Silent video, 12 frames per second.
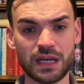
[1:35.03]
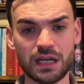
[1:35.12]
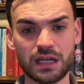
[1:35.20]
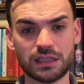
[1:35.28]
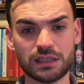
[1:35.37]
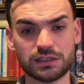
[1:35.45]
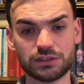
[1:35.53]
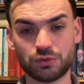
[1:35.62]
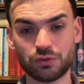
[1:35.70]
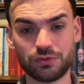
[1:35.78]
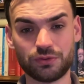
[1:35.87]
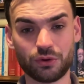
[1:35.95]

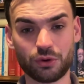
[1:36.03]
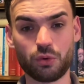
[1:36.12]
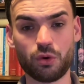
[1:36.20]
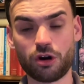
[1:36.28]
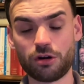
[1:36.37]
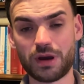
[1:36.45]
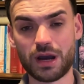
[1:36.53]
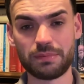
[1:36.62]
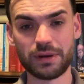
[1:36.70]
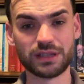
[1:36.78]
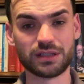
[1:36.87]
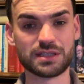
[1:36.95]
for warm
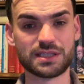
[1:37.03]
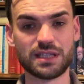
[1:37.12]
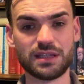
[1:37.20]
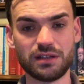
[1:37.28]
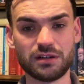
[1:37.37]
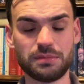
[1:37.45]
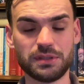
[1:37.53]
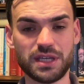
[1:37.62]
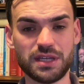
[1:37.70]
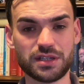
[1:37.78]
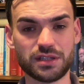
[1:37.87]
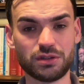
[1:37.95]
up and our sending
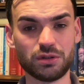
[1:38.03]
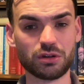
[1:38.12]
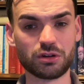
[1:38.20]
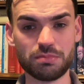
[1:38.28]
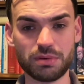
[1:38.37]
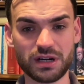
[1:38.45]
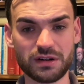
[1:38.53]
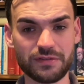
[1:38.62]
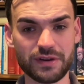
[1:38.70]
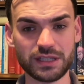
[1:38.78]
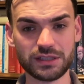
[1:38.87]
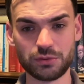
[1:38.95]
reputation to look
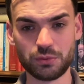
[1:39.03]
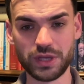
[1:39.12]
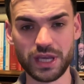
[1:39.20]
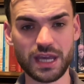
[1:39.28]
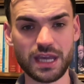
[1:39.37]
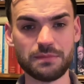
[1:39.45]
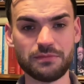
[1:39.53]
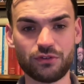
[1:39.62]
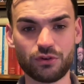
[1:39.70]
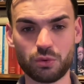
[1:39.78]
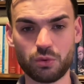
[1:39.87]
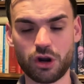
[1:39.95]
perfect. We aim
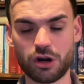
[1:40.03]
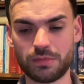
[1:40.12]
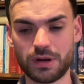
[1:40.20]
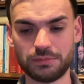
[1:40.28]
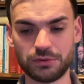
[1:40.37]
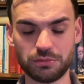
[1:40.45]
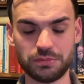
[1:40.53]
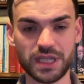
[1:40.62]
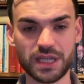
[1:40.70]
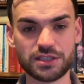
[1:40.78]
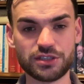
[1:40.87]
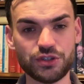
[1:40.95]
for warm up to
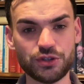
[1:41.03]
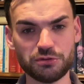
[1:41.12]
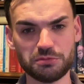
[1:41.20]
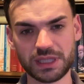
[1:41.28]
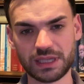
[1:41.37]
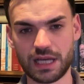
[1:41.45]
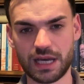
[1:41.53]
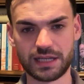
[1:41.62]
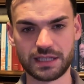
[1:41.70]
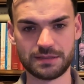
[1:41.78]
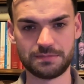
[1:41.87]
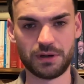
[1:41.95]
be as human like
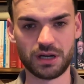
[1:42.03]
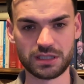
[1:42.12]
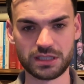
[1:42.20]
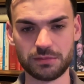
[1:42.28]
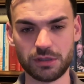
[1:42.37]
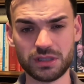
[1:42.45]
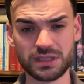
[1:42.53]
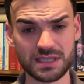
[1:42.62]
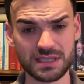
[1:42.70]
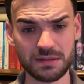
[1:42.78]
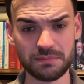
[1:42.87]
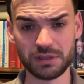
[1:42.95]
as possible. It's
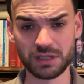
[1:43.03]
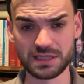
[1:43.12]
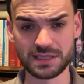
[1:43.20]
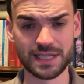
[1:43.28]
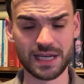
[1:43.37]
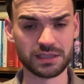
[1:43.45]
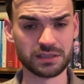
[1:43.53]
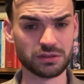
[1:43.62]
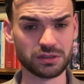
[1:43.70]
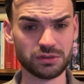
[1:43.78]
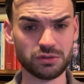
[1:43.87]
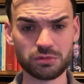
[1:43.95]
as simple as that.
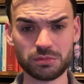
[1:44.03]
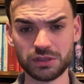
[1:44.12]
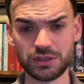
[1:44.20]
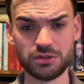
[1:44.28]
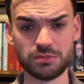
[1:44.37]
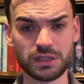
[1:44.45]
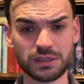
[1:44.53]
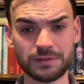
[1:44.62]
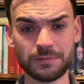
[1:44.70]
Our normal human